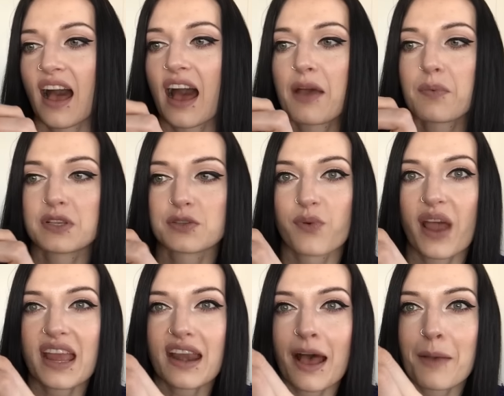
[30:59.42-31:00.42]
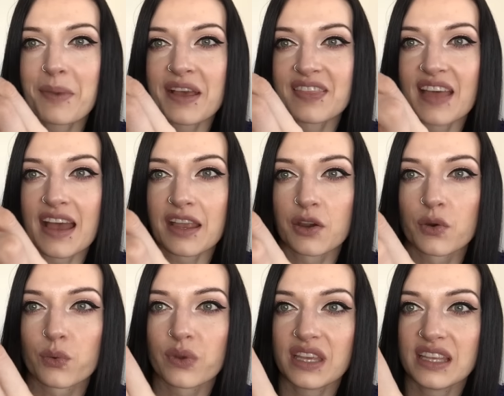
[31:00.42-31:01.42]
I was right up at that
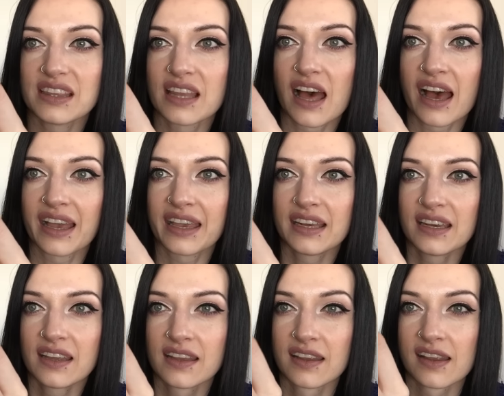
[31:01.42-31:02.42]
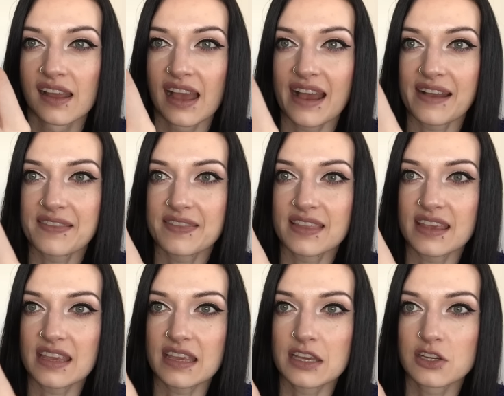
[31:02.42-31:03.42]
green line at
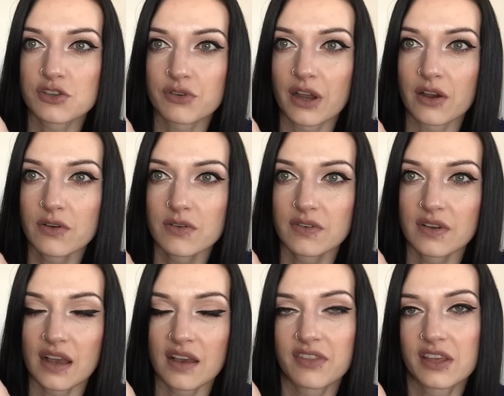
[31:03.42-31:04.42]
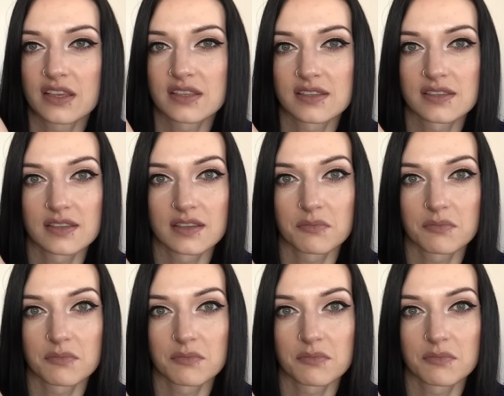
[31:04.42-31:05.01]
the intro of this